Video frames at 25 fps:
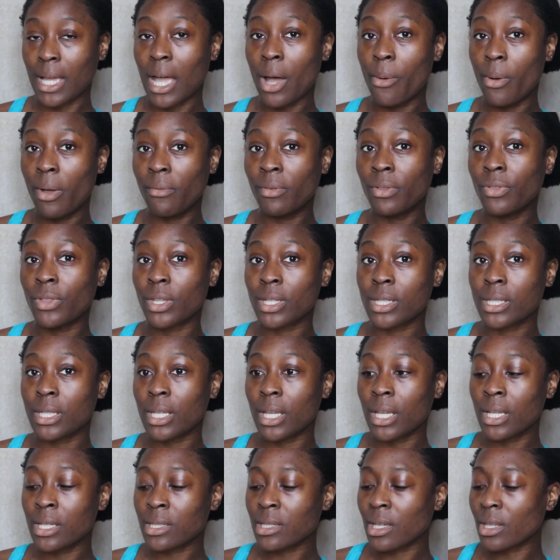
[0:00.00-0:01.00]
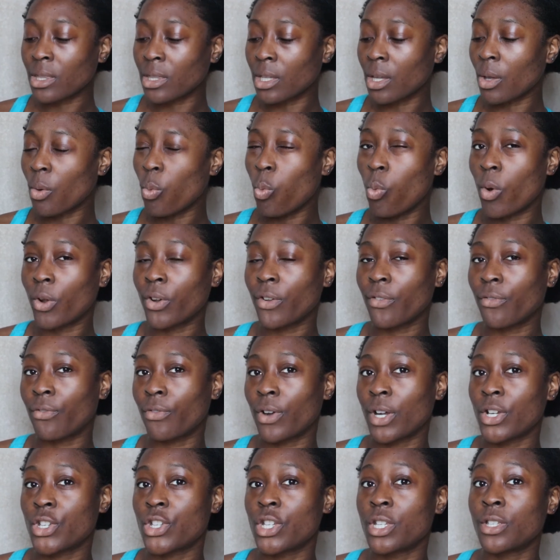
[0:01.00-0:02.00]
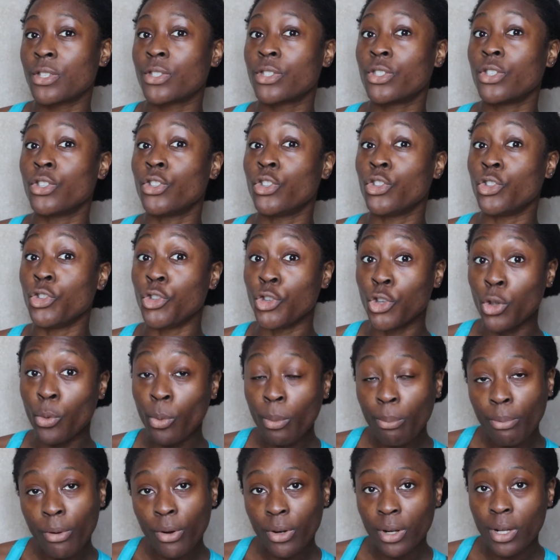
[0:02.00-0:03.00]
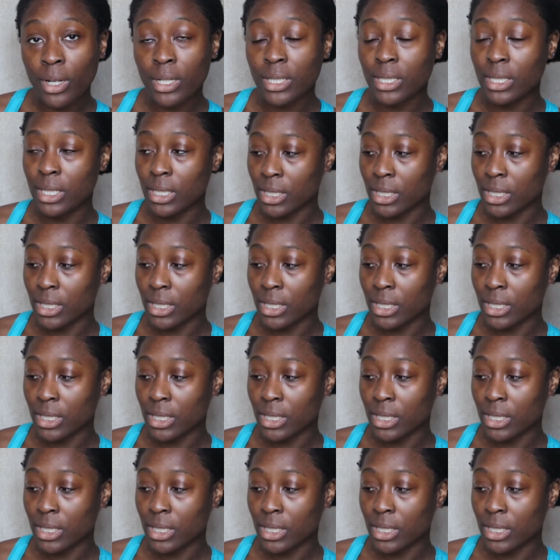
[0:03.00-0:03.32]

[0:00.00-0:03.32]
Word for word: However, this is, I think, one of Fresh's newer products.